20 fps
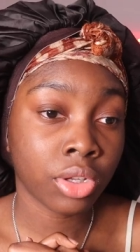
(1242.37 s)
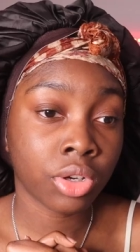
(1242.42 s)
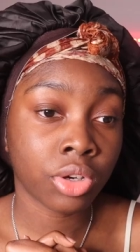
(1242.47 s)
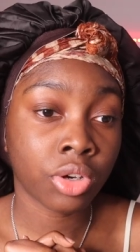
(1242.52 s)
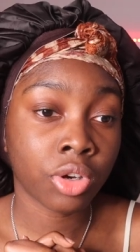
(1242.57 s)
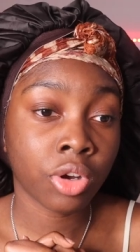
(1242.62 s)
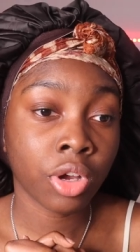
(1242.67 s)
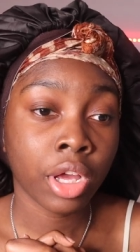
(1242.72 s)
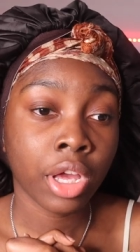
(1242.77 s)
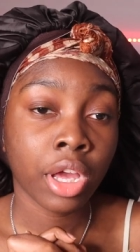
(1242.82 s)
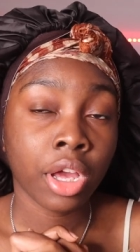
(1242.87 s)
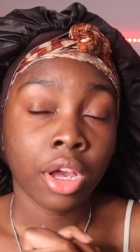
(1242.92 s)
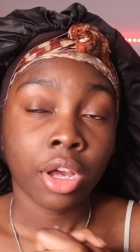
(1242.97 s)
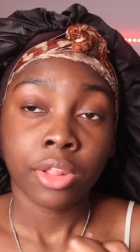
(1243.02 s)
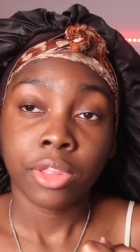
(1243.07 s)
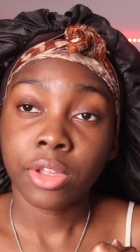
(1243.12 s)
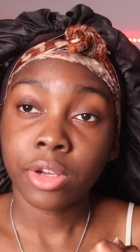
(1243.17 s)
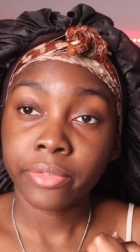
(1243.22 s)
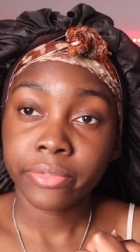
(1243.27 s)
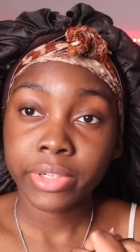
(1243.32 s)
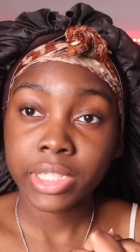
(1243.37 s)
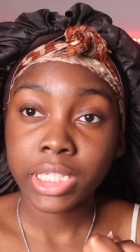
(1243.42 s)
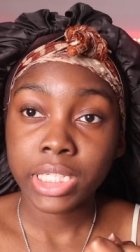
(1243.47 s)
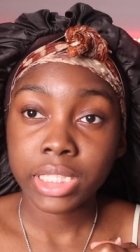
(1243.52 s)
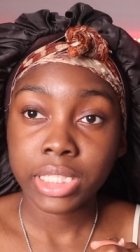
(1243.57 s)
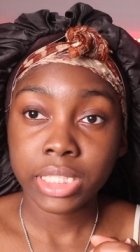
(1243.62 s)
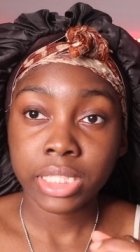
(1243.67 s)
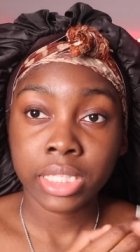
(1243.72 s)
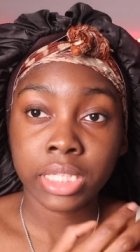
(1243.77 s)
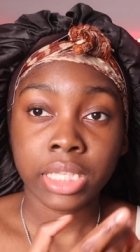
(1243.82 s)
You know, don't
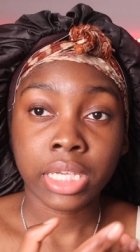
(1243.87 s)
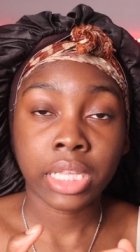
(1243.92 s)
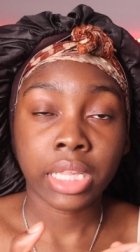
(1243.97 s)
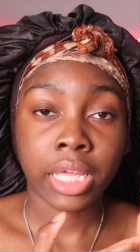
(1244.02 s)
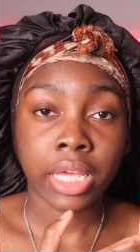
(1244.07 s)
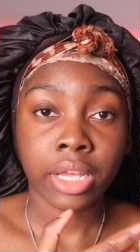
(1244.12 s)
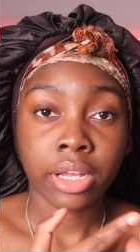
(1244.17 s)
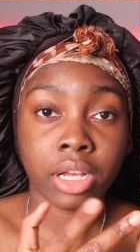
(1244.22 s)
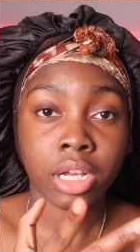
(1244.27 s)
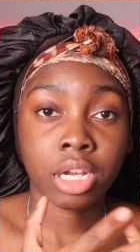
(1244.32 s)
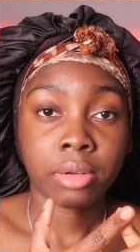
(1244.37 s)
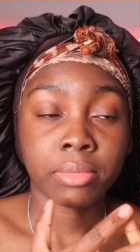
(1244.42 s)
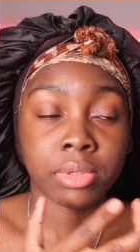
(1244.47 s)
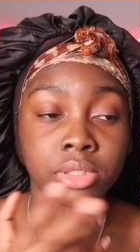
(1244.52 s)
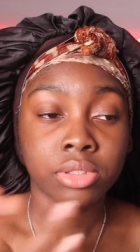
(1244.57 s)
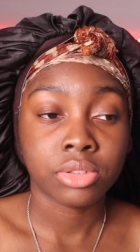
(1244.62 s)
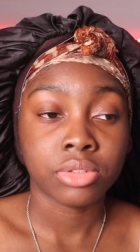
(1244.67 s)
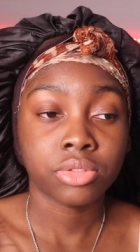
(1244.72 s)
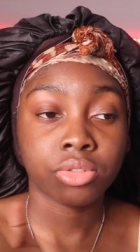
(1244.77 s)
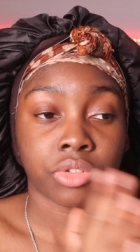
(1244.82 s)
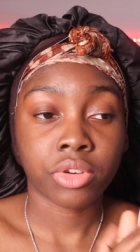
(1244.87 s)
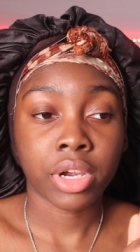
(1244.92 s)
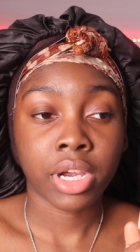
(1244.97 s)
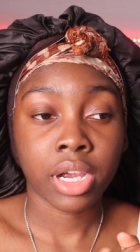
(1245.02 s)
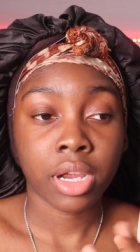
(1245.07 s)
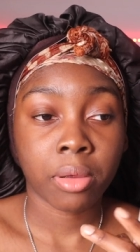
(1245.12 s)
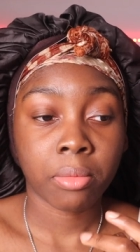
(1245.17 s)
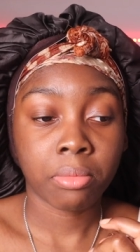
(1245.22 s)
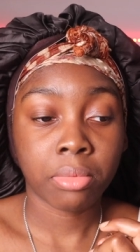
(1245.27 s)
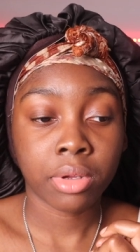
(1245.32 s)
forget to hit that like, comment,
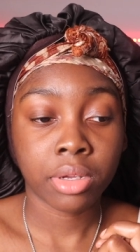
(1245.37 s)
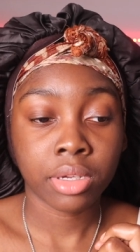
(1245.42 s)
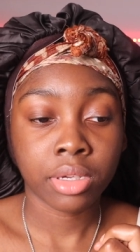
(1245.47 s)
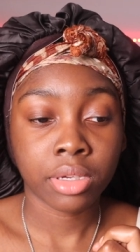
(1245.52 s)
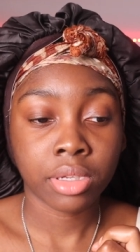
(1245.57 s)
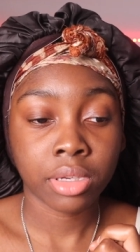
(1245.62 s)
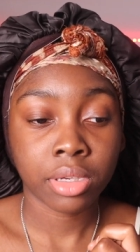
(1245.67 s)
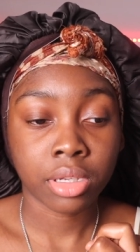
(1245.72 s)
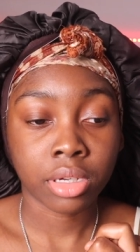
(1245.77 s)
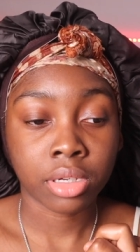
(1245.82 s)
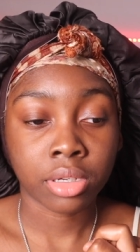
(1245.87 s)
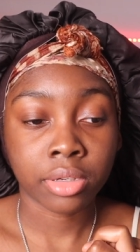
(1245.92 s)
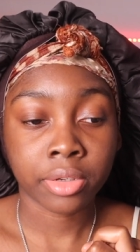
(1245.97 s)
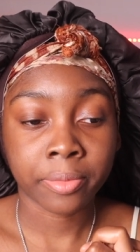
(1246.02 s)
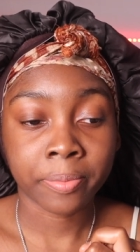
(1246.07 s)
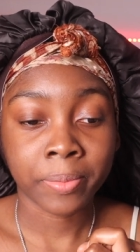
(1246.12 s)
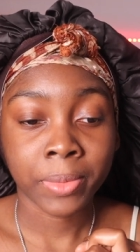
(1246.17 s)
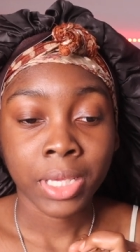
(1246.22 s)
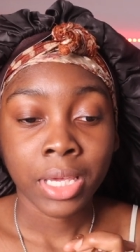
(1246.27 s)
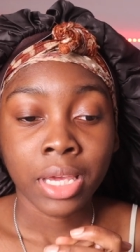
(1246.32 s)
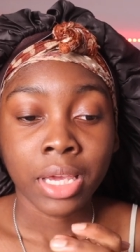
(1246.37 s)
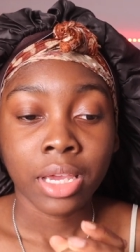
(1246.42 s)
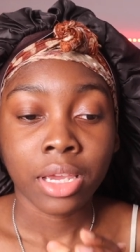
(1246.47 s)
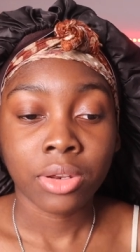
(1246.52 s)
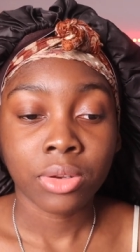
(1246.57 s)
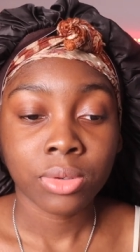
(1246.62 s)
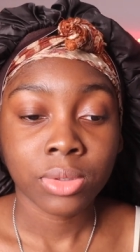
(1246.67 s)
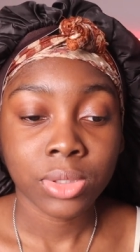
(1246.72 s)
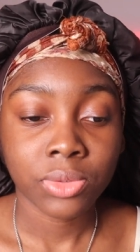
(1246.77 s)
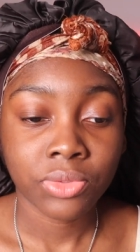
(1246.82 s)
subscribe button. Um,
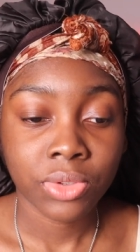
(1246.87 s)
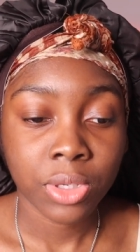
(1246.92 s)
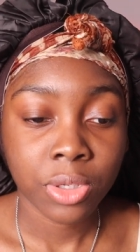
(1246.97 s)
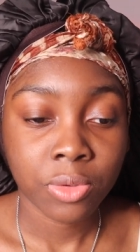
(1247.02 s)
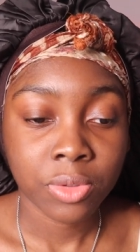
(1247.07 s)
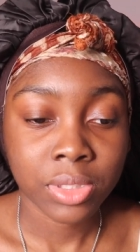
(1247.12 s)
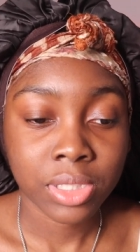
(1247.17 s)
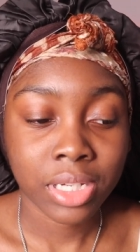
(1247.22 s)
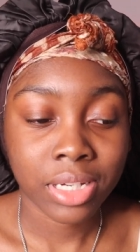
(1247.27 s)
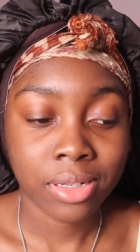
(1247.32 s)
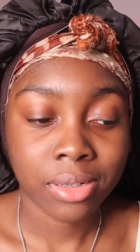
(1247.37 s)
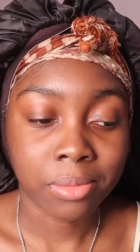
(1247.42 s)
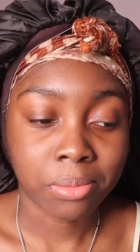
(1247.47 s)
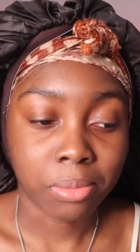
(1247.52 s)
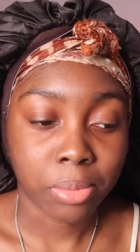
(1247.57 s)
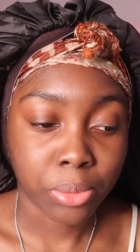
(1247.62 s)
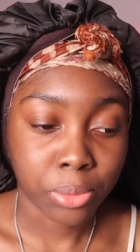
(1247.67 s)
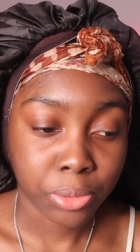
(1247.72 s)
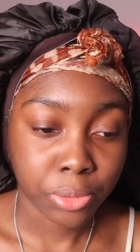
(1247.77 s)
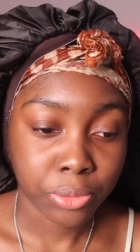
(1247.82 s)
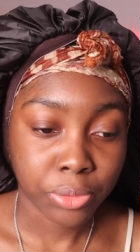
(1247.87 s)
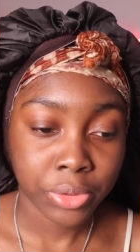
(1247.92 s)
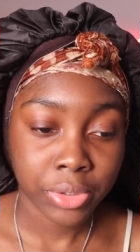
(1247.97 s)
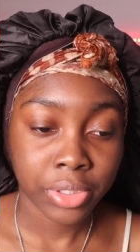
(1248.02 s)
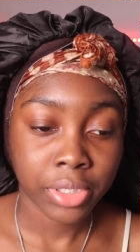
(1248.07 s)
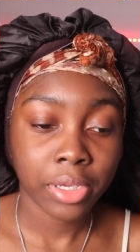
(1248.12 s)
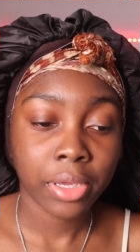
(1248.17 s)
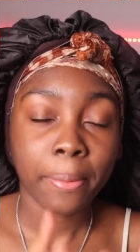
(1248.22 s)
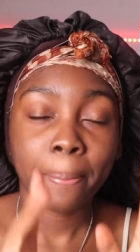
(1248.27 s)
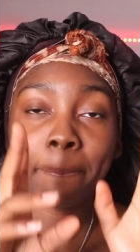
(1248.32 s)
and this video was kind of
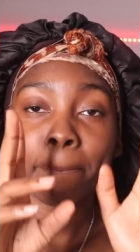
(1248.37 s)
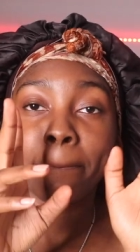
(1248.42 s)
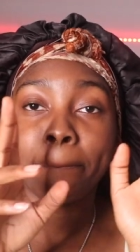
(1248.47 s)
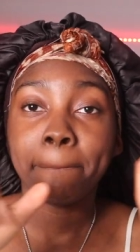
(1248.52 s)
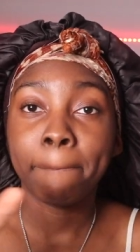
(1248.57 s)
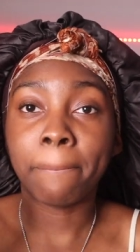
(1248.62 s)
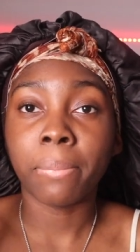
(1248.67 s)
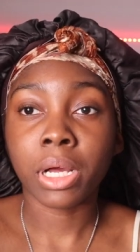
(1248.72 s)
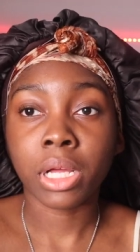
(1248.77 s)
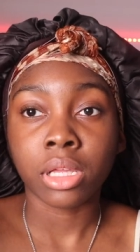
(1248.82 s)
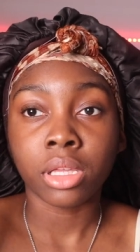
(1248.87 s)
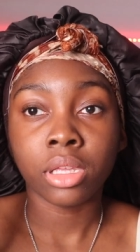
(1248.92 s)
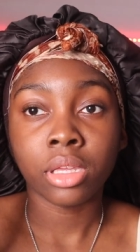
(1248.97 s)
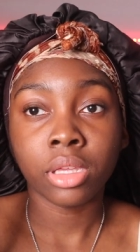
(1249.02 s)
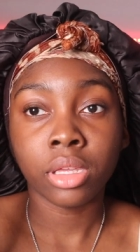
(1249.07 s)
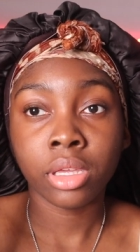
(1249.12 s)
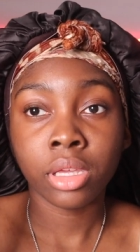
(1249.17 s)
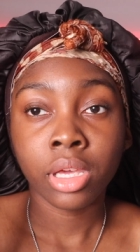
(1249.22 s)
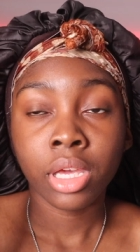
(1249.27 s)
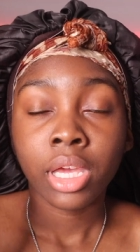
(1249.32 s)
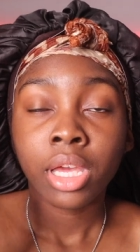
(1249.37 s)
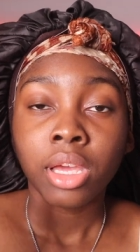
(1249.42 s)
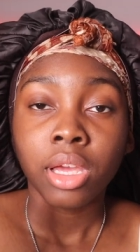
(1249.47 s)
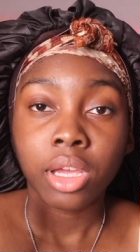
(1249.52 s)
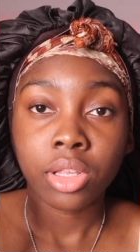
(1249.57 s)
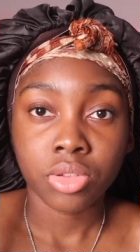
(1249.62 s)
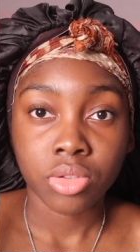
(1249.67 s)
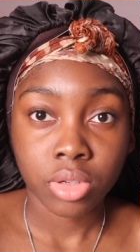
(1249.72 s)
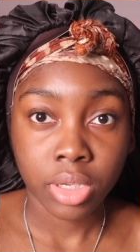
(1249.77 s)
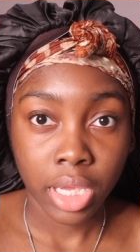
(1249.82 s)
boring, but
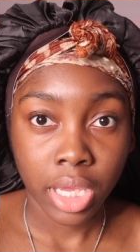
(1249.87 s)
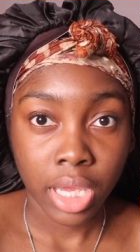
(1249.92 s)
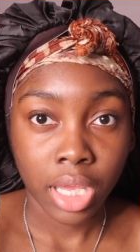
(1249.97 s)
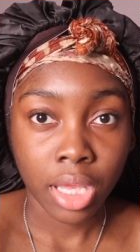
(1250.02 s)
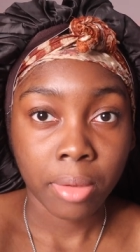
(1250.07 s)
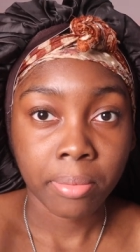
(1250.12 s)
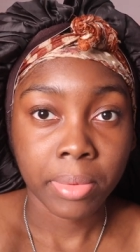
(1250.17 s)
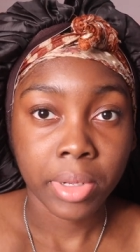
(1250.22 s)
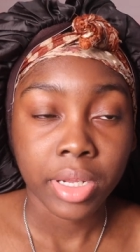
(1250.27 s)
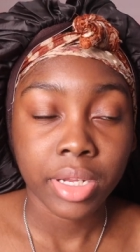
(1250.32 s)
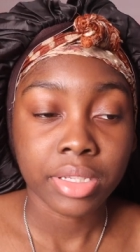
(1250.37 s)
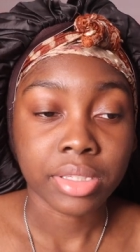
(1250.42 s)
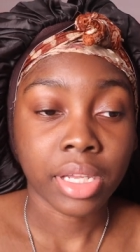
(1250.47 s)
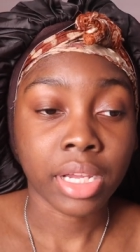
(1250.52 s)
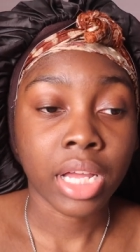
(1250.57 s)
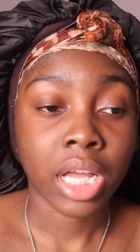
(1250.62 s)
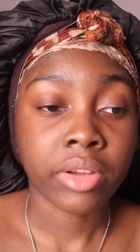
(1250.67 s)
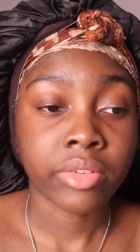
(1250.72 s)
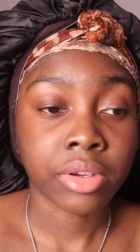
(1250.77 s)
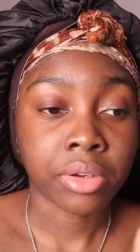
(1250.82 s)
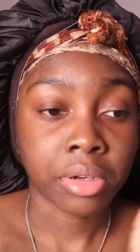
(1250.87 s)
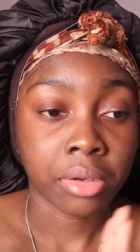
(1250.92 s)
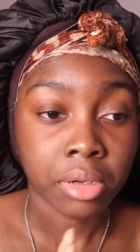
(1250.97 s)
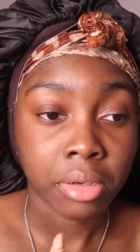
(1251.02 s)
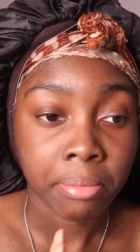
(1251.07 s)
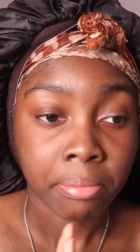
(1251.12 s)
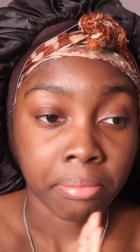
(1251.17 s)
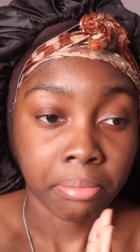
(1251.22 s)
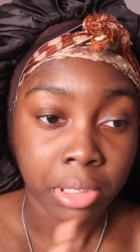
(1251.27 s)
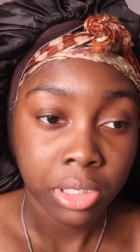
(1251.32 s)
it's okay because I have a
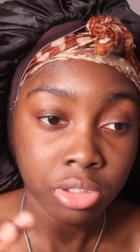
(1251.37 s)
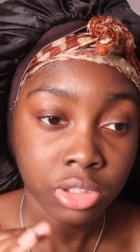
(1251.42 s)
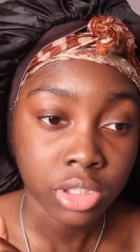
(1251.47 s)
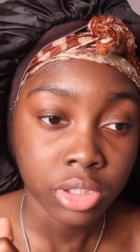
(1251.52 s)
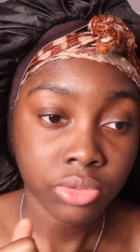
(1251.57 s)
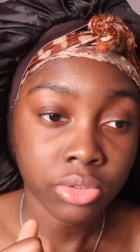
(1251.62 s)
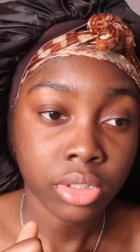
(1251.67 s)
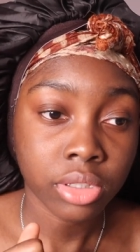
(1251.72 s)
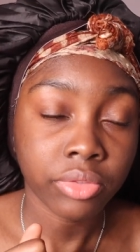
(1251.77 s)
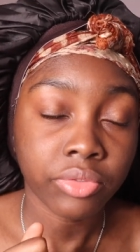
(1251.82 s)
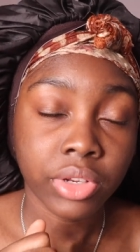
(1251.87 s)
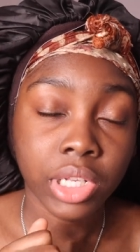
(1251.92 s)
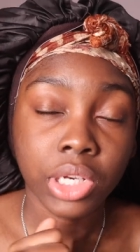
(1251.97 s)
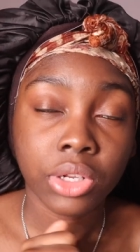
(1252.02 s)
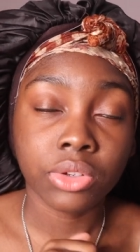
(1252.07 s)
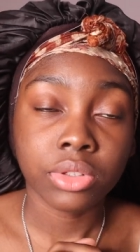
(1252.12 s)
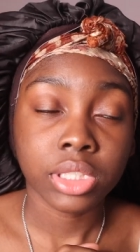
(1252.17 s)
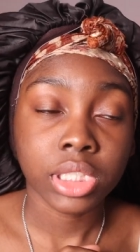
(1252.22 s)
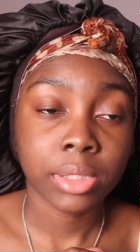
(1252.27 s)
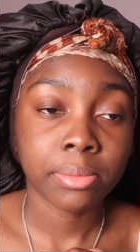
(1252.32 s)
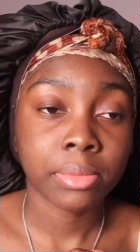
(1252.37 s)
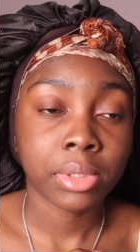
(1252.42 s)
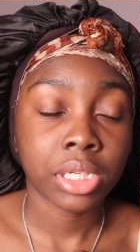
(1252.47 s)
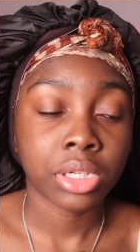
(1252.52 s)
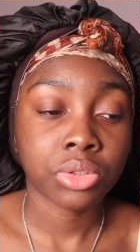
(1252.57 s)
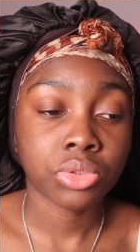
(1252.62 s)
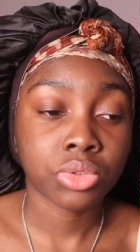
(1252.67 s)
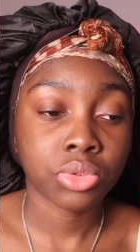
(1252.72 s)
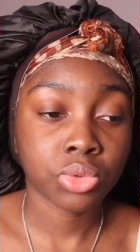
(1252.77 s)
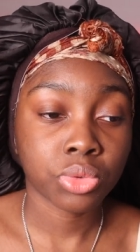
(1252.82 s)
bunch of good videos coming
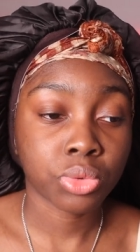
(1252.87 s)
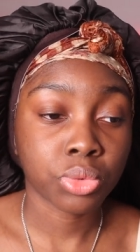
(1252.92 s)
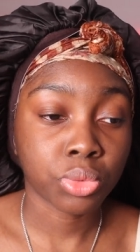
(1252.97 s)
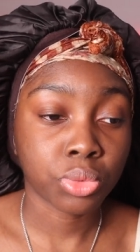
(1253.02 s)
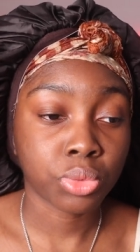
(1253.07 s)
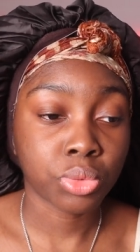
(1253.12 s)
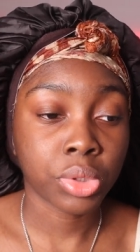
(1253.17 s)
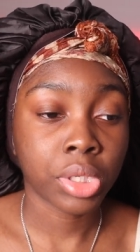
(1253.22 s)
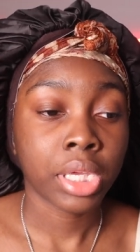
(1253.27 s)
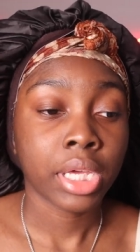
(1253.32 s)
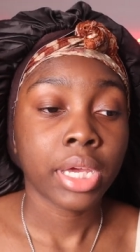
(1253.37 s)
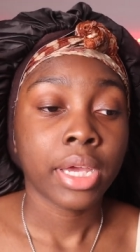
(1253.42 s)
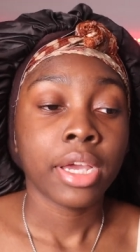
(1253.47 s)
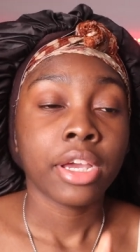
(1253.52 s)
out soon.